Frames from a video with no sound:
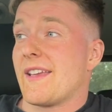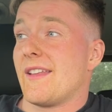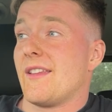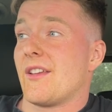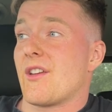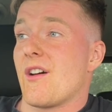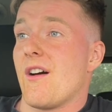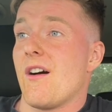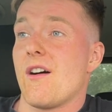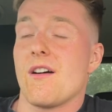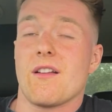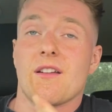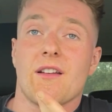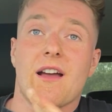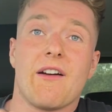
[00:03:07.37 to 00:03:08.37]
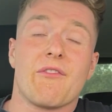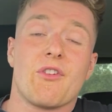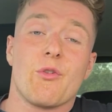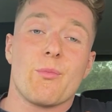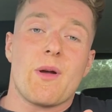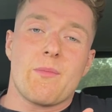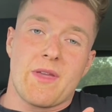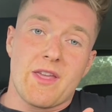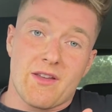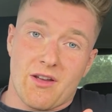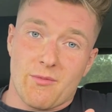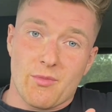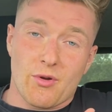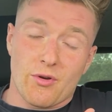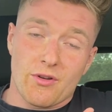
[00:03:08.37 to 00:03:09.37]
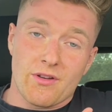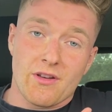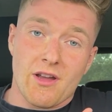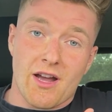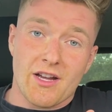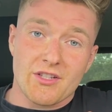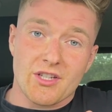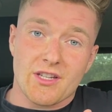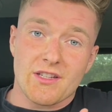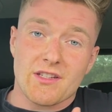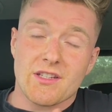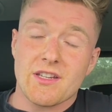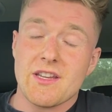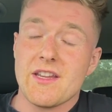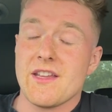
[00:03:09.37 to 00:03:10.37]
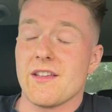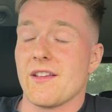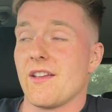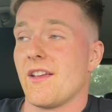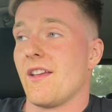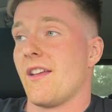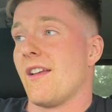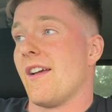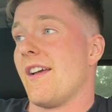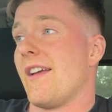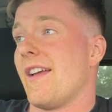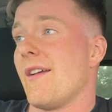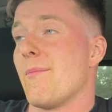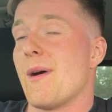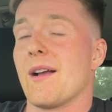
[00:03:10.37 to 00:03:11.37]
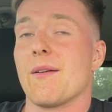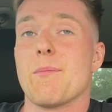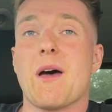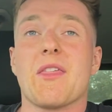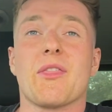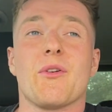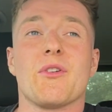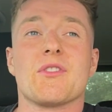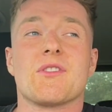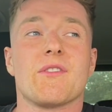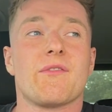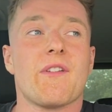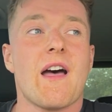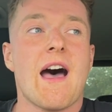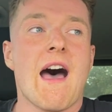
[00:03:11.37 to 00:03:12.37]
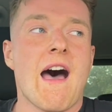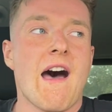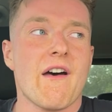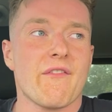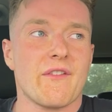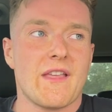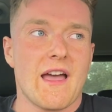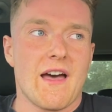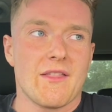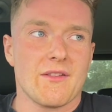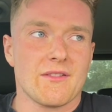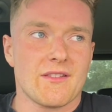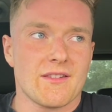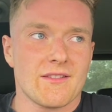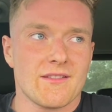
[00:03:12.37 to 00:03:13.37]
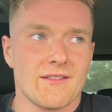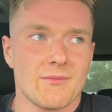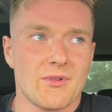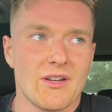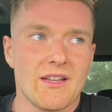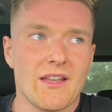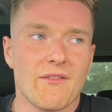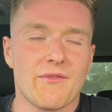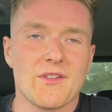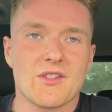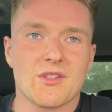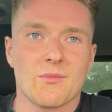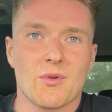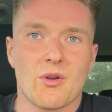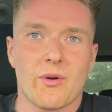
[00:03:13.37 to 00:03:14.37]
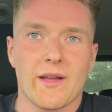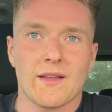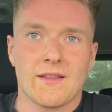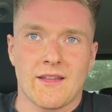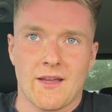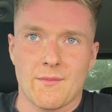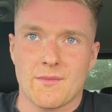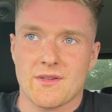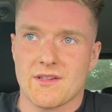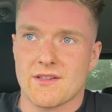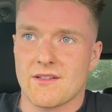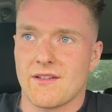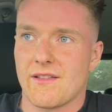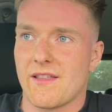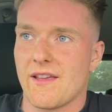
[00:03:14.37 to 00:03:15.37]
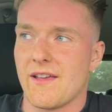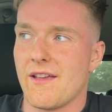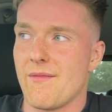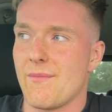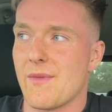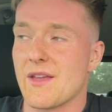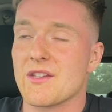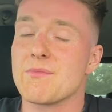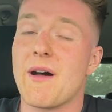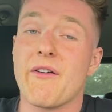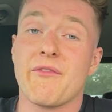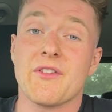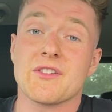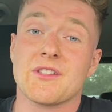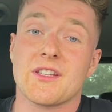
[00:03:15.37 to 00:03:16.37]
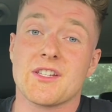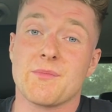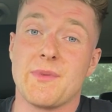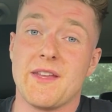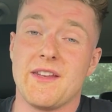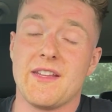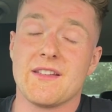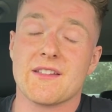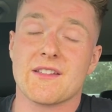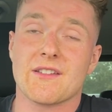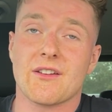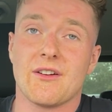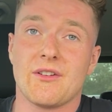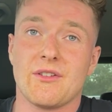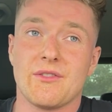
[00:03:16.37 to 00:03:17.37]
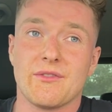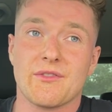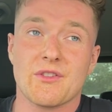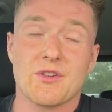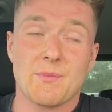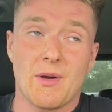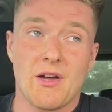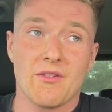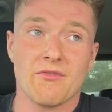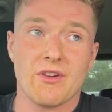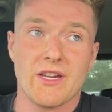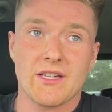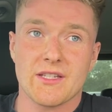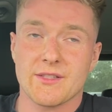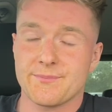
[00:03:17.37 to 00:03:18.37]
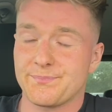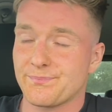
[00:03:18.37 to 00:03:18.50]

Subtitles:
in the car, I've got my makeup on, as you can see. My thoughts have half gathered. I'm gonna give you some quick tips. It's my first experience of Spartan Race,